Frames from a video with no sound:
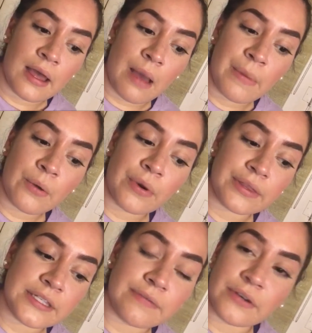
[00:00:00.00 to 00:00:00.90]
I'm gonna wear
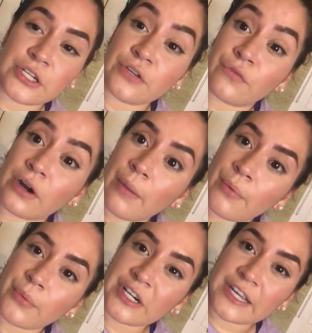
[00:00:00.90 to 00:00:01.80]
this foundation for a
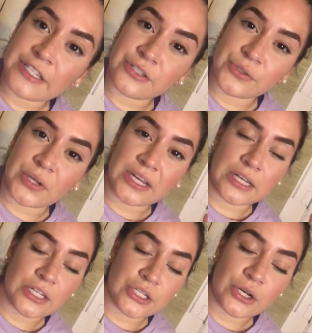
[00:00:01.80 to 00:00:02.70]
couple more days just so I
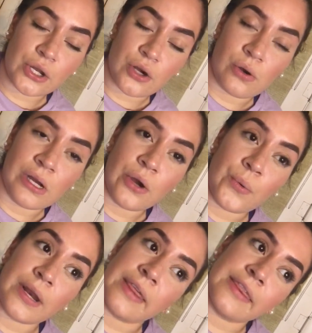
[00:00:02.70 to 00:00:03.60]
can let you know
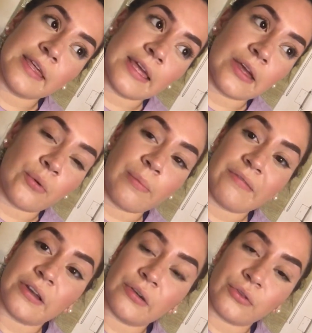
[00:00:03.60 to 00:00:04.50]
what I think, what my
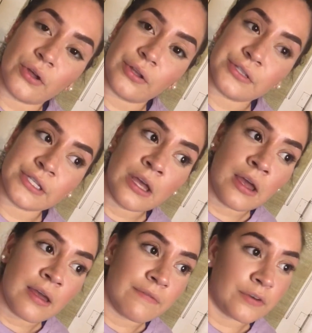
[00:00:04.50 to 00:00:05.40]
final thoughts,
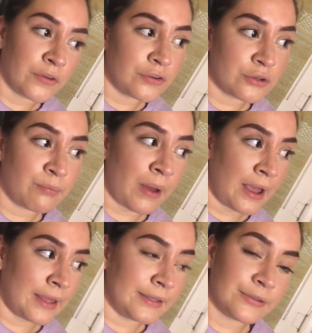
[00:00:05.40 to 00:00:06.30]
if you should
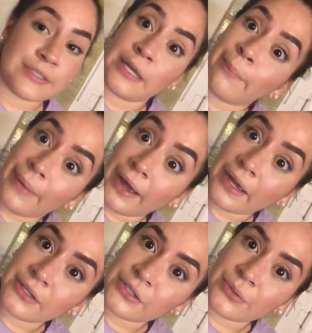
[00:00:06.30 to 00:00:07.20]
buy it or say
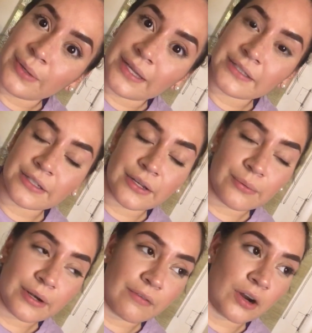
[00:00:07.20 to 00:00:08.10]
bye to it, you know,
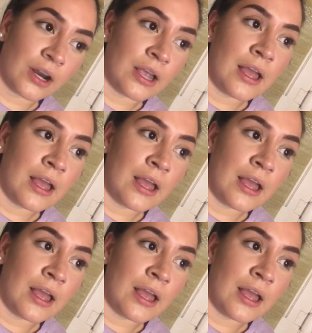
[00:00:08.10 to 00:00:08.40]
whatever.